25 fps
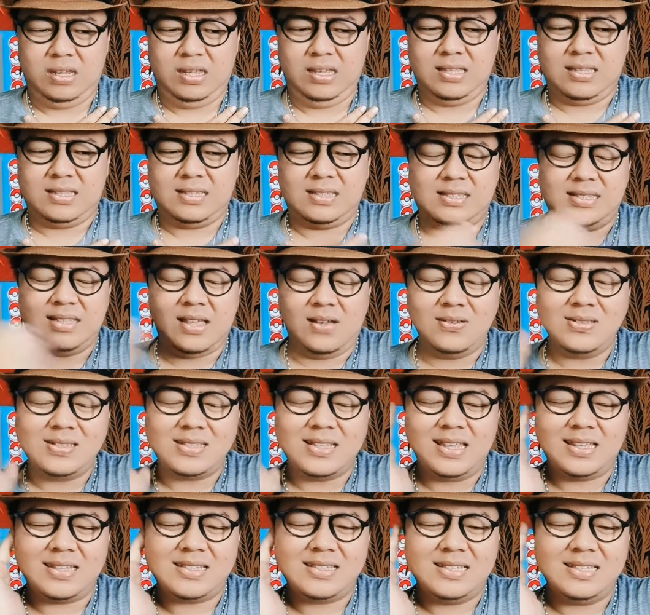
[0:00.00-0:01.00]
It
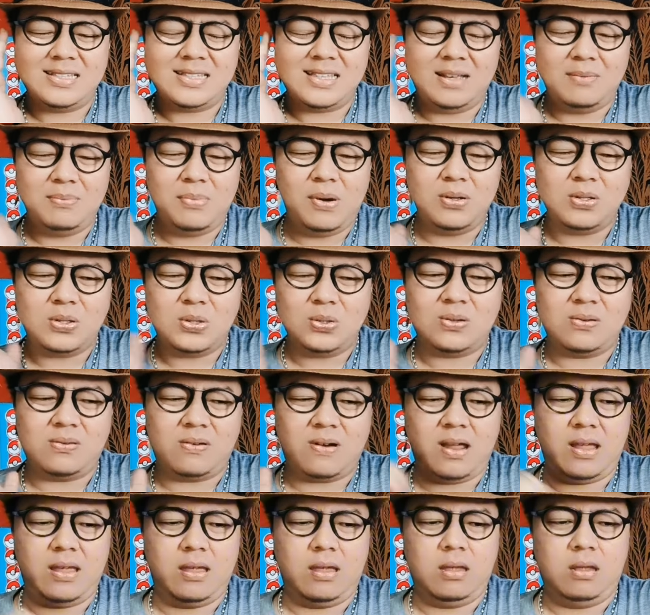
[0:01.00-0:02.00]
sounds like she's about to
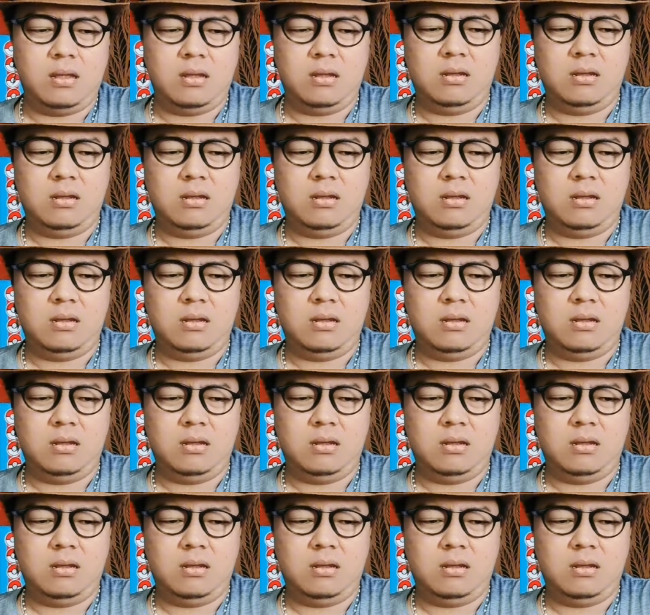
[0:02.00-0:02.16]
cry.